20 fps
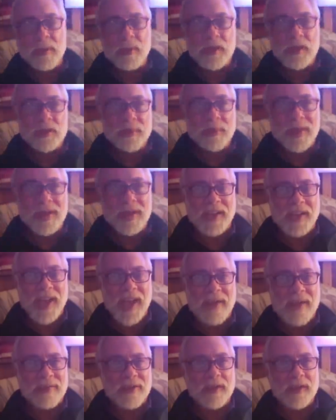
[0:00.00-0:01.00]
which means I
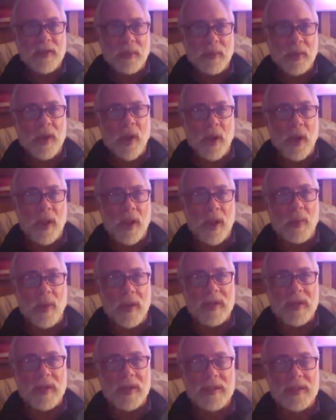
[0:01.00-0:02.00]
have to do it all at
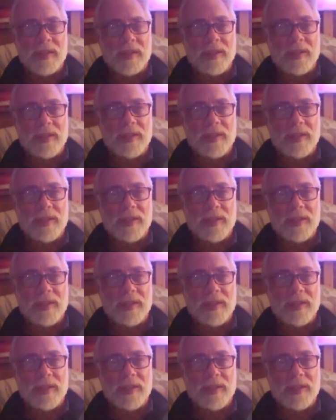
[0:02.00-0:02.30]
once.